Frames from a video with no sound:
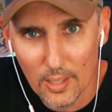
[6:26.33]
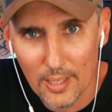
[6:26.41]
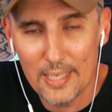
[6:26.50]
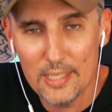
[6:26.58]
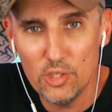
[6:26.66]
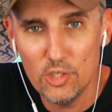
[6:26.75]

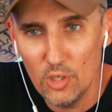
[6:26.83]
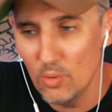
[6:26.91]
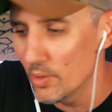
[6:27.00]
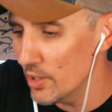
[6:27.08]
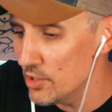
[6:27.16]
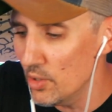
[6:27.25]
It's you.
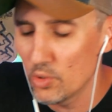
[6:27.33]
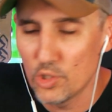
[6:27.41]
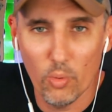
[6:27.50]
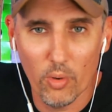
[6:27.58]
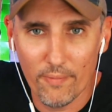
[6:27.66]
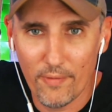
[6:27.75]
There's no
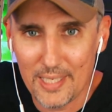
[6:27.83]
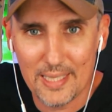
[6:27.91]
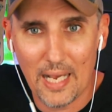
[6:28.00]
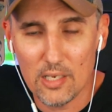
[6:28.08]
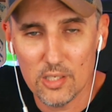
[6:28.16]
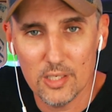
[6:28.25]

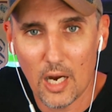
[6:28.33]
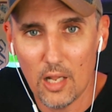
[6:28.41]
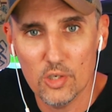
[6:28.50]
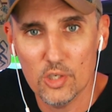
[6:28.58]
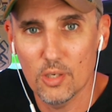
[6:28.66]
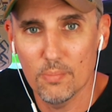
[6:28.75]

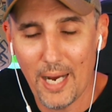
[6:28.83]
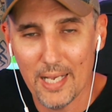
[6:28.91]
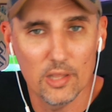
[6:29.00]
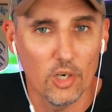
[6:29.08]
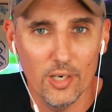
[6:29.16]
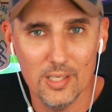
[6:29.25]
$250,000 to buy a
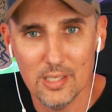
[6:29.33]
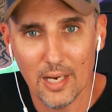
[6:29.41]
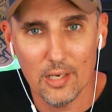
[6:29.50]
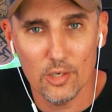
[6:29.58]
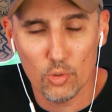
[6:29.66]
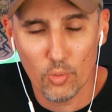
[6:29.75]

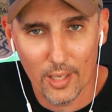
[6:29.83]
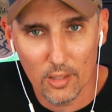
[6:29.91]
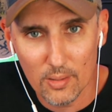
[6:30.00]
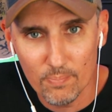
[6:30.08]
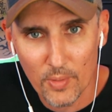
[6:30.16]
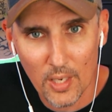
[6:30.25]
30-second
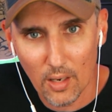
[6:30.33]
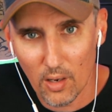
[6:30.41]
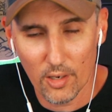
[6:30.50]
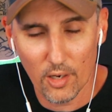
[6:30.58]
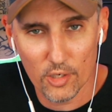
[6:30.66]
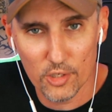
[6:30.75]
trailer
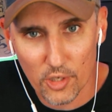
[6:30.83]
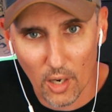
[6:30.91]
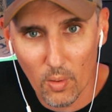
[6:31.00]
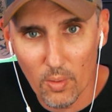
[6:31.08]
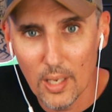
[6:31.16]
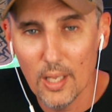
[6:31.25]
on our
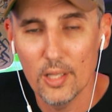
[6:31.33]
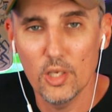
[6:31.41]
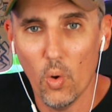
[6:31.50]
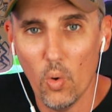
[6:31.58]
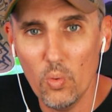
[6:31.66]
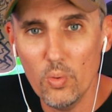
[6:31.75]
show. The
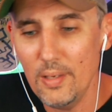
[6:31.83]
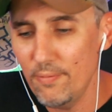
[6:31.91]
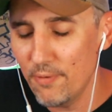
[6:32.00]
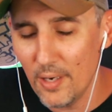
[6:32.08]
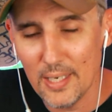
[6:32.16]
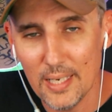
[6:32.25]
only
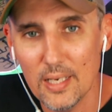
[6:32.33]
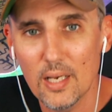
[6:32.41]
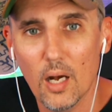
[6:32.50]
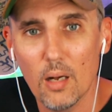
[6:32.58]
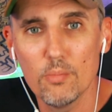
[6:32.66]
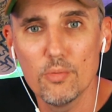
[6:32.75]
funding
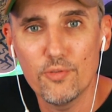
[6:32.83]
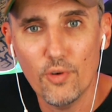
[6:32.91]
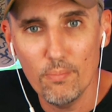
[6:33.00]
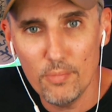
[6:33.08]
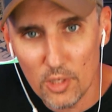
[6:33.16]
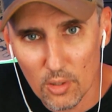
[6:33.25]
comes
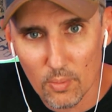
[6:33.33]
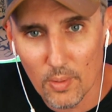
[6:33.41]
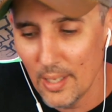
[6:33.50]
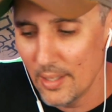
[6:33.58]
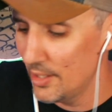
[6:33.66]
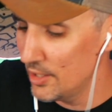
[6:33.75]
from you.
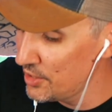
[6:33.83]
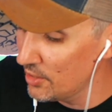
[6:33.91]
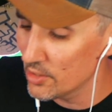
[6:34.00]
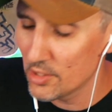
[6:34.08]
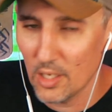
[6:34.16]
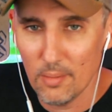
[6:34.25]
This year,
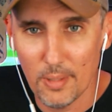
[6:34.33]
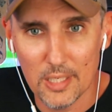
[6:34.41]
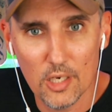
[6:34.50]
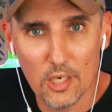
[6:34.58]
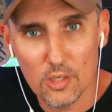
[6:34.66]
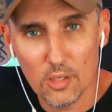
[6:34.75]
it's going to be a
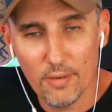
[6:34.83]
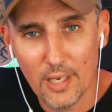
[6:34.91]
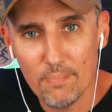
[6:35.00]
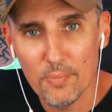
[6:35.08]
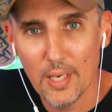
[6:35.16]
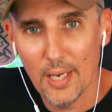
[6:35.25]
digital event,
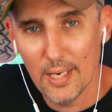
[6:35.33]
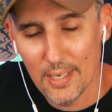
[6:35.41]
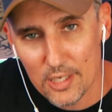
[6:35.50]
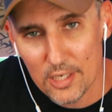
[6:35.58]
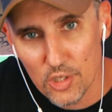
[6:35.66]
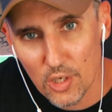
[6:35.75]
and
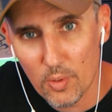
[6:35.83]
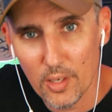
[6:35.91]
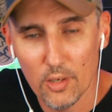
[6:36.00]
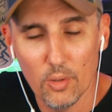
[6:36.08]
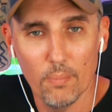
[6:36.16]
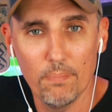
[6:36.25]
next year, we're going to
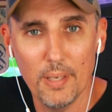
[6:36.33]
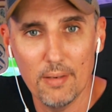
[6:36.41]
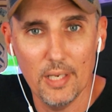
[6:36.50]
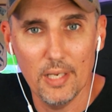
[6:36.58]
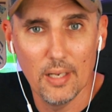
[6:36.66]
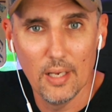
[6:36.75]
do a big
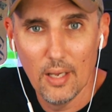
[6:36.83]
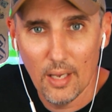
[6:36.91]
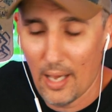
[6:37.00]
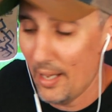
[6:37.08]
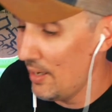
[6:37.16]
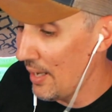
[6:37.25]
event.
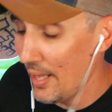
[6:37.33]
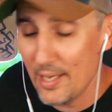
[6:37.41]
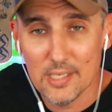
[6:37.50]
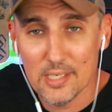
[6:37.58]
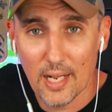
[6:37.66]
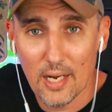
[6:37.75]
Like I
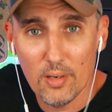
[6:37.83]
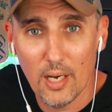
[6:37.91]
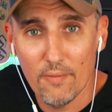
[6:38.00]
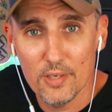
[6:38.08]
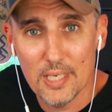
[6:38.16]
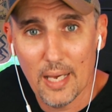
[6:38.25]
said, I don't care
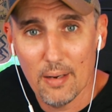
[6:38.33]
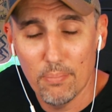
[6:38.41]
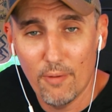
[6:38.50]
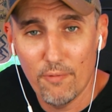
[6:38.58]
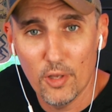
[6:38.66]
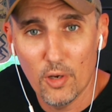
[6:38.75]
if it's at a
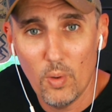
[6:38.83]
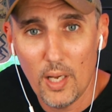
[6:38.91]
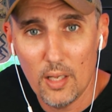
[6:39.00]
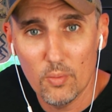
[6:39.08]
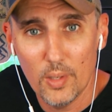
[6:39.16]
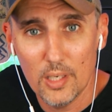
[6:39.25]
Buffalo
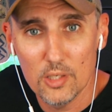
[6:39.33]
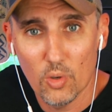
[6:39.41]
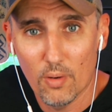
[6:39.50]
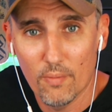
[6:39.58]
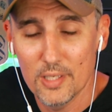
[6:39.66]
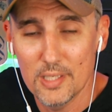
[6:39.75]
Wild Wings or
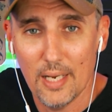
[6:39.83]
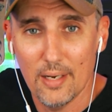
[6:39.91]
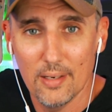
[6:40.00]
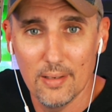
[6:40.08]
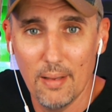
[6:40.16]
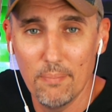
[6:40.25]
if it's at an
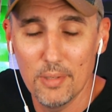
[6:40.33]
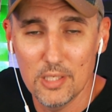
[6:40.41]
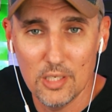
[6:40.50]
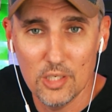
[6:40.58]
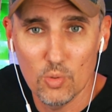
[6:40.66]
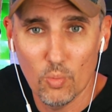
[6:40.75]

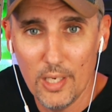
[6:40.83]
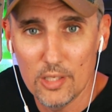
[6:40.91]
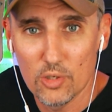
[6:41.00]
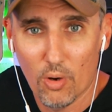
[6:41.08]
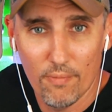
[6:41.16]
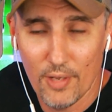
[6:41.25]
Embassy Suites
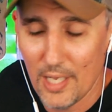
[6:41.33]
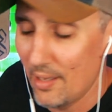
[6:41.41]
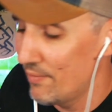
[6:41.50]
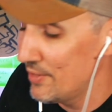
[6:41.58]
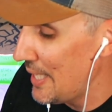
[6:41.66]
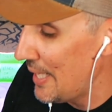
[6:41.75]
or if
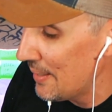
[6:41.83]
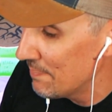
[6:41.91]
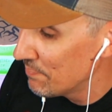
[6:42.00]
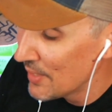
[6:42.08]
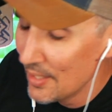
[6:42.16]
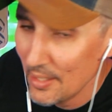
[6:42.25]
it's
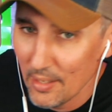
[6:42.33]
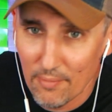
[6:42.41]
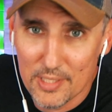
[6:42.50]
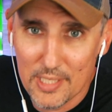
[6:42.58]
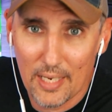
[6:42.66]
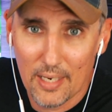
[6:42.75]

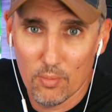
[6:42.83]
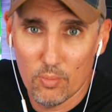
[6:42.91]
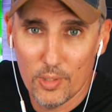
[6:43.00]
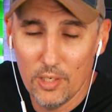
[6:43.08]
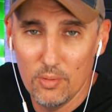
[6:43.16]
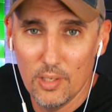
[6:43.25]
at a
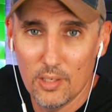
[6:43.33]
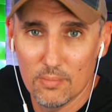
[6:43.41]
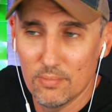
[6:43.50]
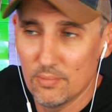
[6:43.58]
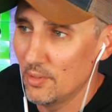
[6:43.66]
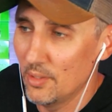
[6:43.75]
Reunion
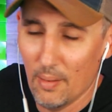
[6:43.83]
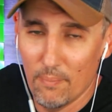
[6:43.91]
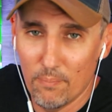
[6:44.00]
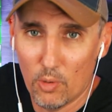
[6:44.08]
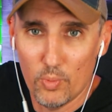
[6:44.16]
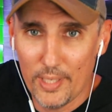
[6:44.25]

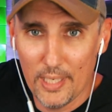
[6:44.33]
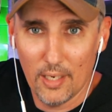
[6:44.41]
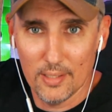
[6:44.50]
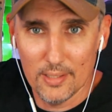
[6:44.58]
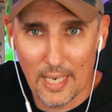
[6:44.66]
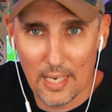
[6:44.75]
Arena
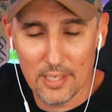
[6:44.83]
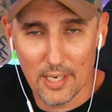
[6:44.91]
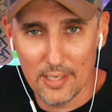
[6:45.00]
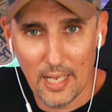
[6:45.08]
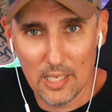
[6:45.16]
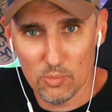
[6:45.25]
in downtown
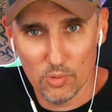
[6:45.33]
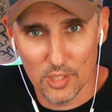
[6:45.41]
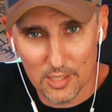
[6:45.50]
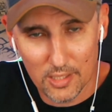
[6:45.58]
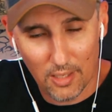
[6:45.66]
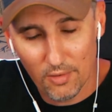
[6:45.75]
Dallas, which
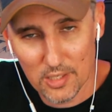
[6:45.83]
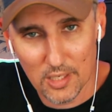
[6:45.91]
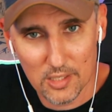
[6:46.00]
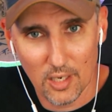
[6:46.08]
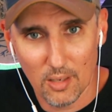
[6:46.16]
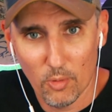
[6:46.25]
doesn't even
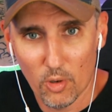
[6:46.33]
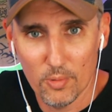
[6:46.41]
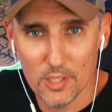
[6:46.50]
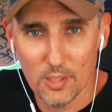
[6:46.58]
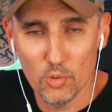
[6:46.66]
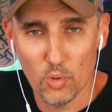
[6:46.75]
exist anymore, but
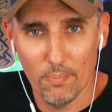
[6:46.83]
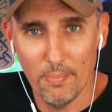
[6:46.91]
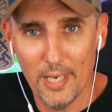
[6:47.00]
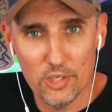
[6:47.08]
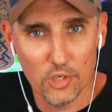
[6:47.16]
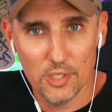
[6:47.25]
some sort of
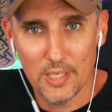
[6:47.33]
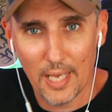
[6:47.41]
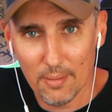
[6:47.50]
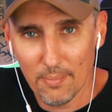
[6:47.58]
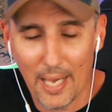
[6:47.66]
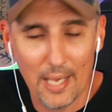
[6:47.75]
major
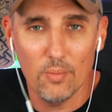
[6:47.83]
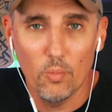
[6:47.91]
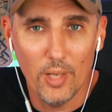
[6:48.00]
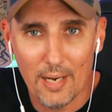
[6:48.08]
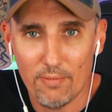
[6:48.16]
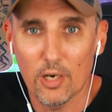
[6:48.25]
stadium.
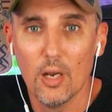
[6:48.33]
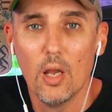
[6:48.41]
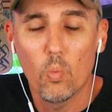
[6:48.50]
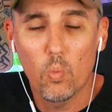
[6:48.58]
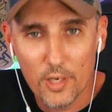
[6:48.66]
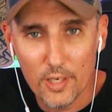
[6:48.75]
Whatever.
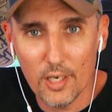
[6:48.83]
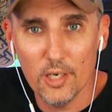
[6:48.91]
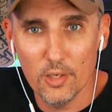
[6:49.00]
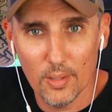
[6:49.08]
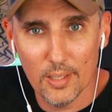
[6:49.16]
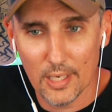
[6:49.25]
We're going to
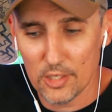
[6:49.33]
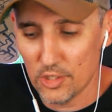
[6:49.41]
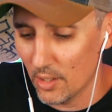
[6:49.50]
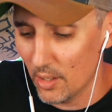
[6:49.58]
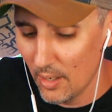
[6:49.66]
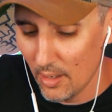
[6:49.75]
do it next
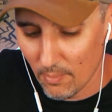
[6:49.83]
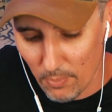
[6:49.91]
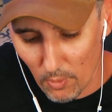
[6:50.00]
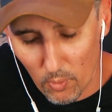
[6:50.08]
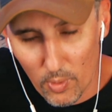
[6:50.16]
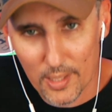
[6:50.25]
year, but
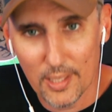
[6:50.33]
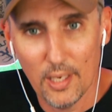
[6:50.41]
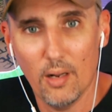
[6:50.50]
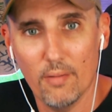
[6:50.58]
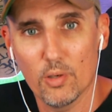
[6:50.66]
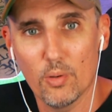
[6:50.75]
we want to get it
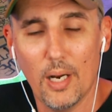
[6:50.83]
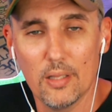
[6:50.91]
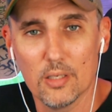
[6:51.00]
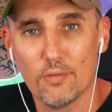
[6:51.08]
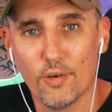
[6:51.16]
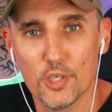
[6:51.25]
off the ground
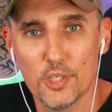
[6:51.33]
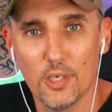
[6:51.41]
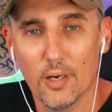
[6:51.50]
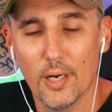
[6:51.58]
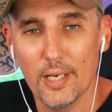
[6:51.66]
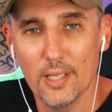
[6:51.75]
this first
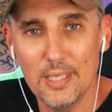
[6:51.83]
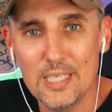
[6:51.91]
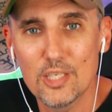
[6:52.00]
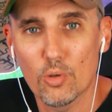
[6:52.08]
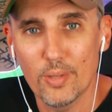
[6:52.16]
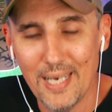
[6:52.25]
year and at least
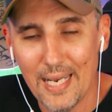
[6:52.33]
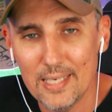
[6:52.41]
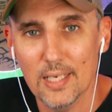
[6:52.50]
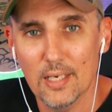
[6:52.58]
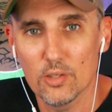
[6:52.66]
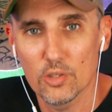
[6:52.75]
create
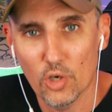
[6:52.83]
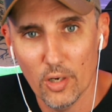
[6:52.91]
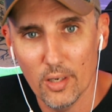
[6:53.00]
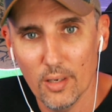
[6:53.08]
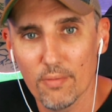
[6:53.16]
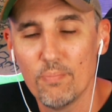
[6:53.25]
an
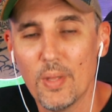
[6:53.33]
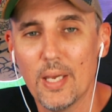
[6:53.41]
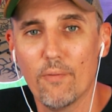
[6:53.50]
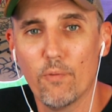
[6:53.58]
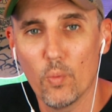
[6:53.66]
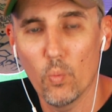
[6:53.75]
alternative.
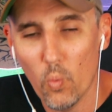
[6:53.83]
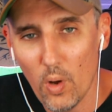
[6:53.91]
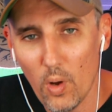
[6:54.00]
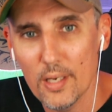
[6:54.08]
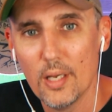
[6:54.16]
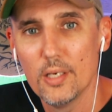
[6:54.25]
If we want
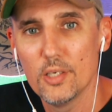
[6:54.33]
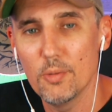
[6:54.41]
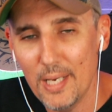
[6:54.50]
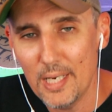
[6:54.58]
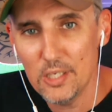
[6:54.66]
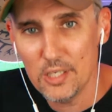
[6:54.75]
to
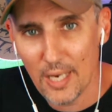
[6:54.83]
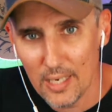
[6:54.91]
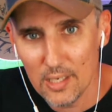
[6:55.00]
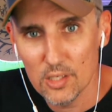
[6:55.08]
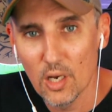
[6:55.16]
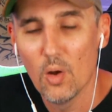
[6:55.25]
make
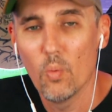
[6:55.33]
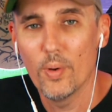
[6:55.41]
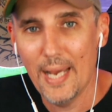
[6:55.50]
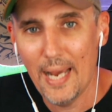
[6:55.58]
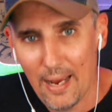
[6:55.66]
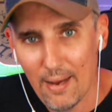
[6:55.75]
change, we
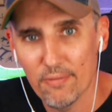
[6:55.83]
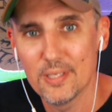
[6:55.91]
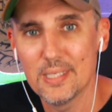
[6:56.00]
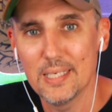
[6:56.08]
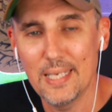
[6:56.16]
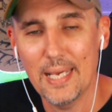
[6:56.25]
have
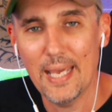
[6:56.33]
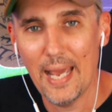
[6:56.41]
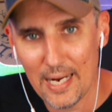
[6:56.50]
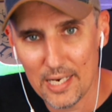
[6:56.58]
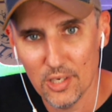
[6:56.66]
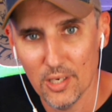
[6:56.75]
to take
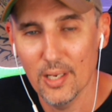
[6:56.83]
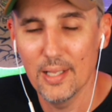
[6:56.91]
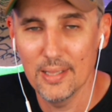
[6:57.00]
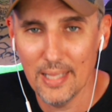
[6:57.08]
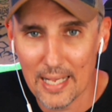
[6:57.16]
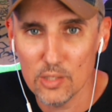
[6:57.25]
action, and
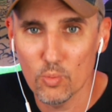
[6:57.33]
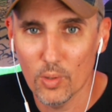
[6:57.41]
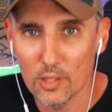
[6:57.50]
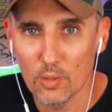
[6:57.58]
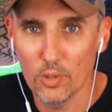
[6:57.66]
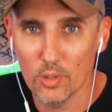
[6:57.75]
that's what
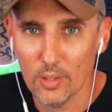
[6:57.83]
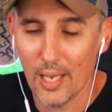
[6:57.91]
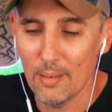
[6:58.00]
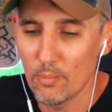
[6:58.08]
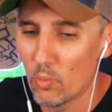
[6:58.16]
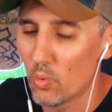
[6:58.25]
the Real
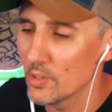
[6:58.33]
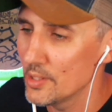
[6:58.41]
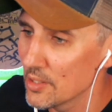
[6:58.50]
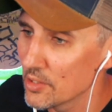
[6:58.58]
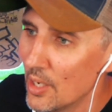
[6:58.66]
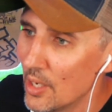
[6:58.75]
Game Awards
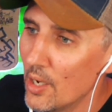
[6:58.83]
is.